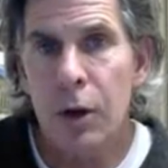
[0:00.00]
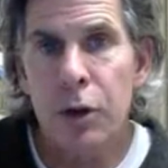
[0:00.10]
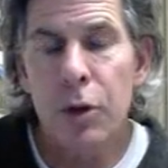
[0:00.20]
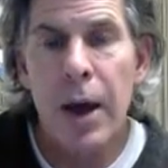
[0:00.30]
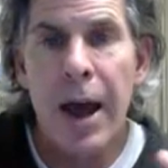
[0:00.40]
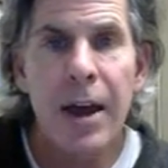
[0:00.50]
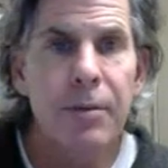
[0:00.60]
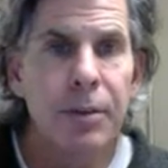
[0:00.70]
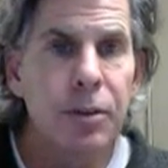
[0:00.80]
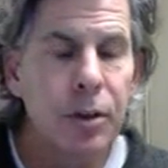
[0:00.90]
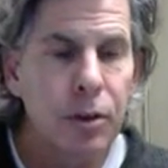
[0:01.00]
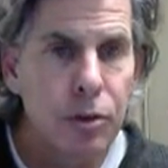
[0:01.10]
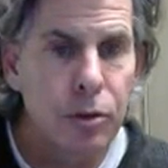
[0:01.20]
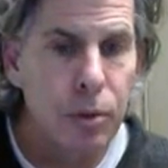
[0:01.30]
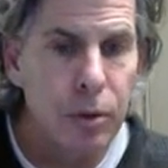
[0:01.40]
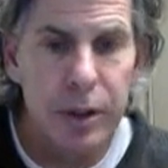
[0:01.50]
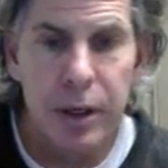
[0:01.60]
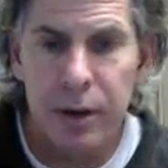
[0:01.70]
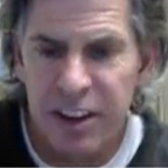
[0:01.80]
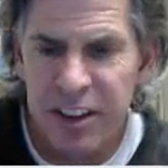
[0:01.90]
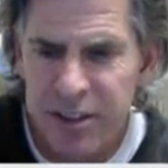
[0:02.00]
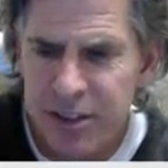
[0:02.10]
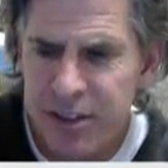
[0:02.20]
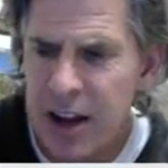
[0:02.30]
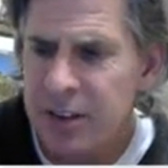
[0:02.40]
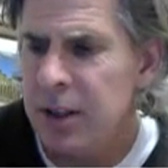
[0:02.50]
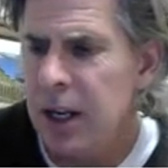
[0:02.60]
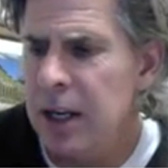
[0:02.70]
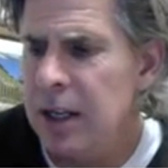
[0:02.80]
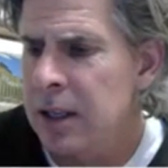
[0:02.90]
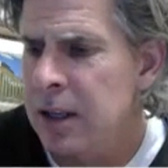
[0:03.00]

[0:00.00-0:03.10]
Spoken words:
You have this extraordinarily fascinating